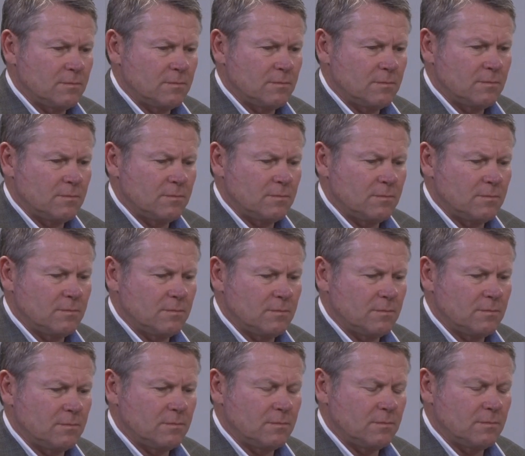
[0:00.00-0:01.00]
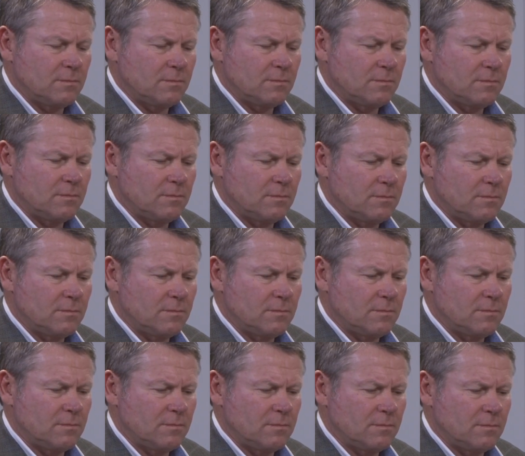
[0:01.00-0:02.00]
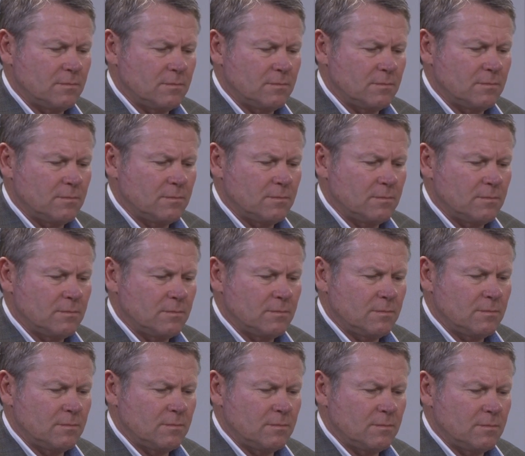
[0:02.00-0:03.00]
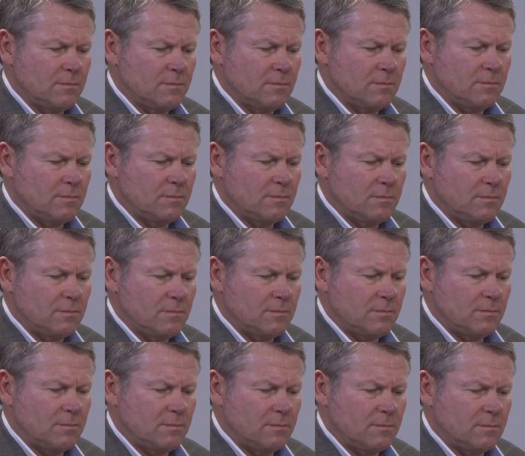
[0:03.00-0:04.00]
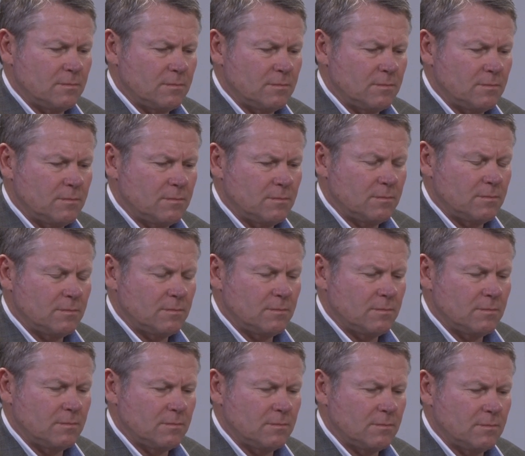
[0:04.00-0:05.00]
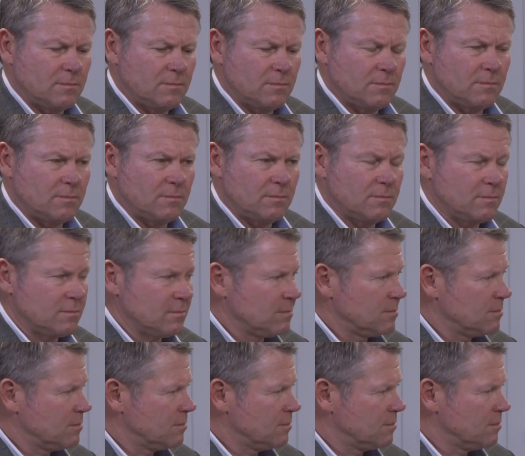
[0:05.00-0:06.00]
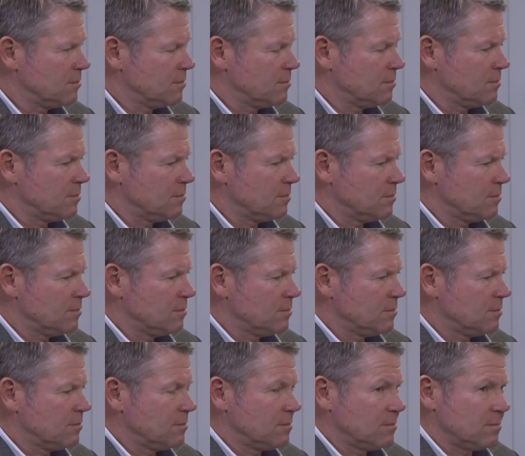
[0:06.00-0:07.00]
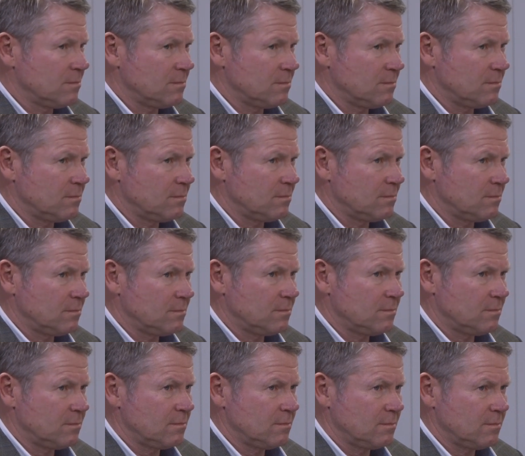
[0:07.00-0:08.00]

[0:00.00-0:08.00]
This person isn't speaking.